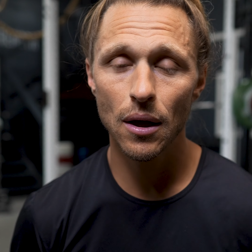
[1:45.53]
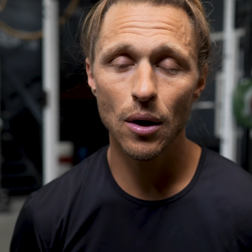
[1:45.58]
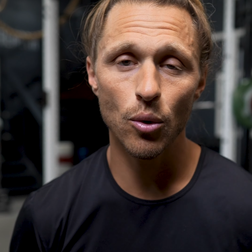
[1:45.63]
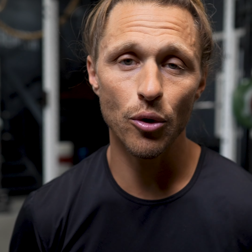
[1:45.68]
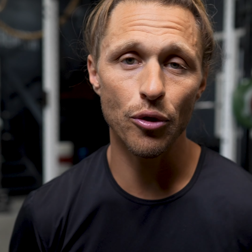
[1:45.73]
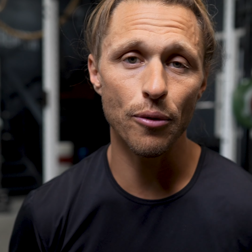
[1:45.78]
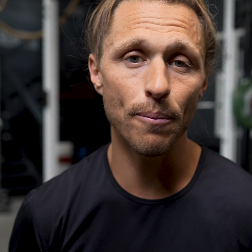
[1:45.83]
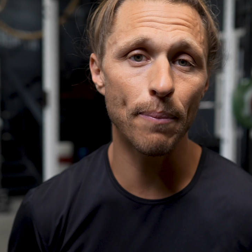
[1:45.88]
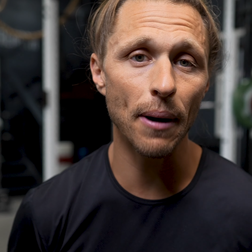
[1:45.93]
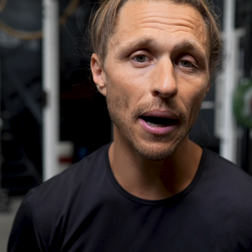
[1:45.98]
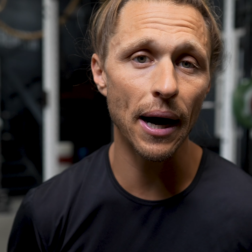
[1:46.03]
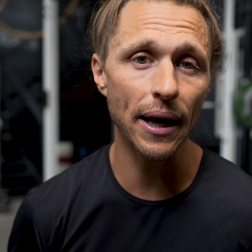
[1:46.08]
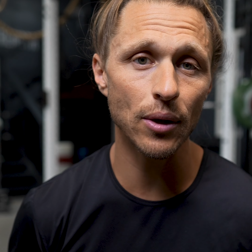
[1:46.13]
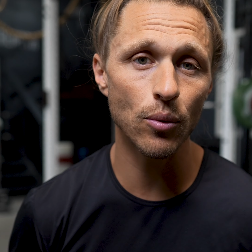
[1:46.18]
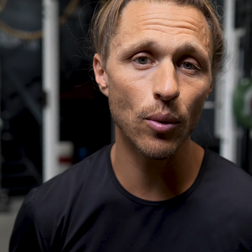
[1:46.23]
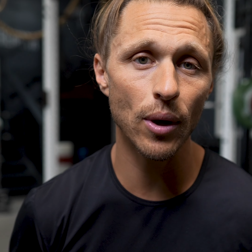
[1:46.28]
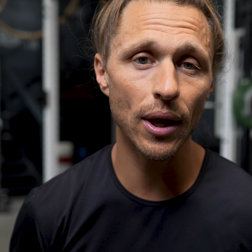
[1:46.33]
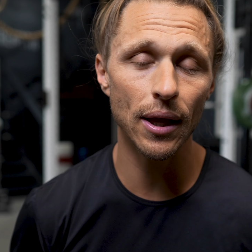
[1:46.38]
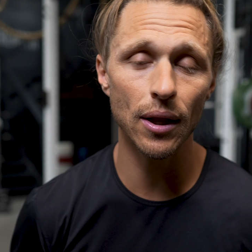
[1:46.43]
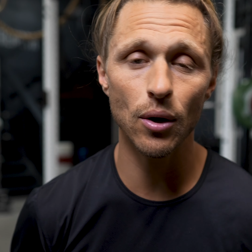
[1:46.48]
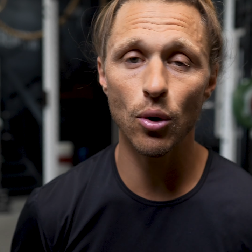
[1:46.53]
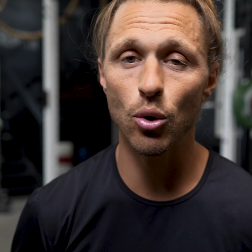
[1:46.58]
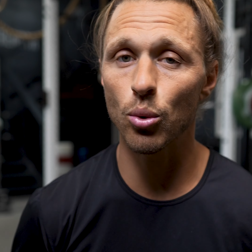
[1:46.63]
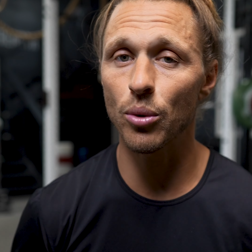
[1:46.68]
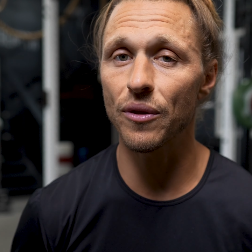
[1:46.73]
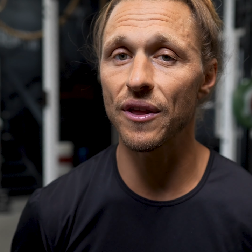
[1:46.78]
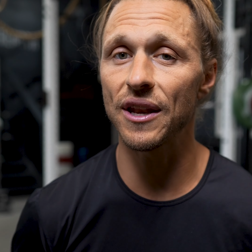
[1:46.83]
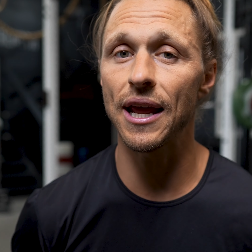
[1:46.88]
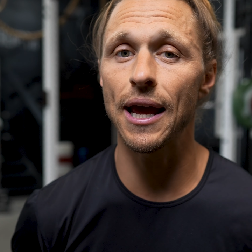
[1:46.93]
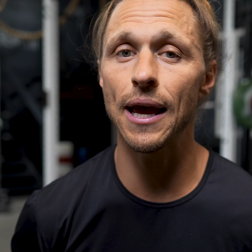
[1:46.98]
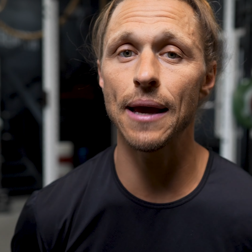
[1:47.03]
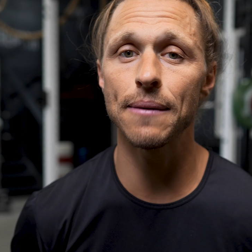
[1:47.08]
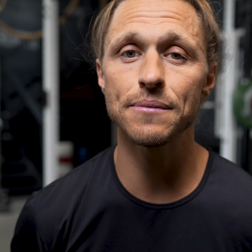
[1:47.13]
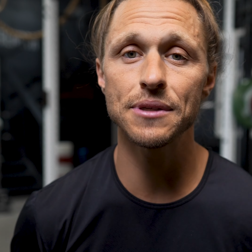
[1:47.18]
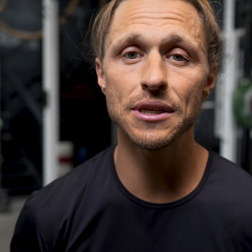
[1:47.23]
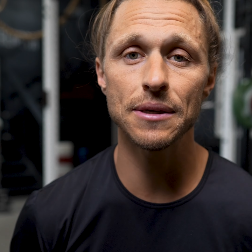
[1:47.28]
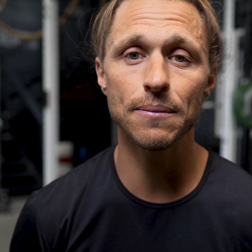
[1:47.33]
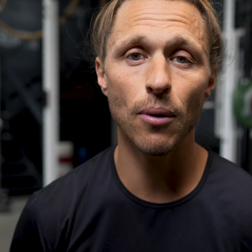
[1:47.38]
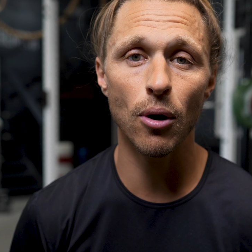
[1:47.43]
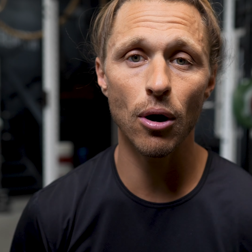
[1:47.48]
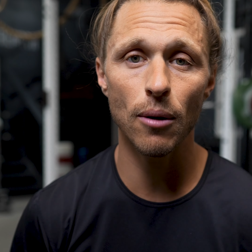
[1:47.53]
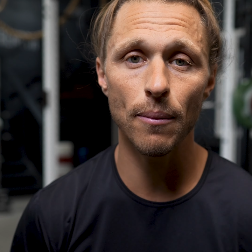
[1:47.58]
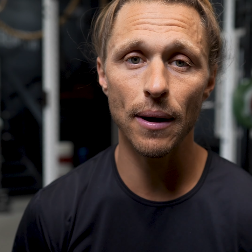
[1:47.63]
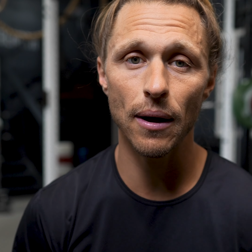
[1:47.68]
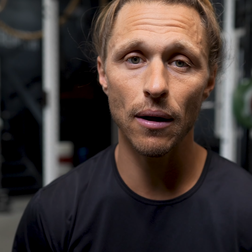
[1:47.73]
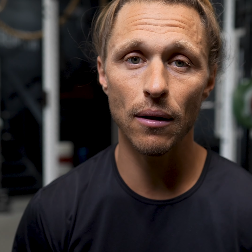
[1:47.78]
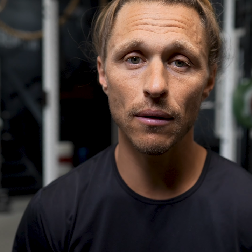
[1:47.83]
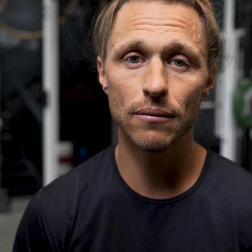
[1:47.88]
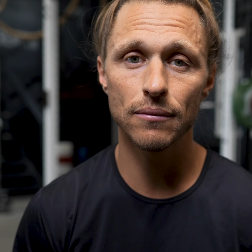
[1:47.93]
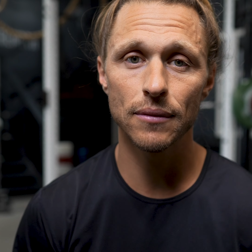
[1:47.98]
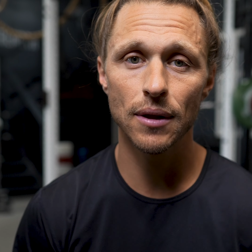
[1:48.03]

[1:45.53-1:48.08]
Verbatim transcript: with body weight, or with an empty barbell.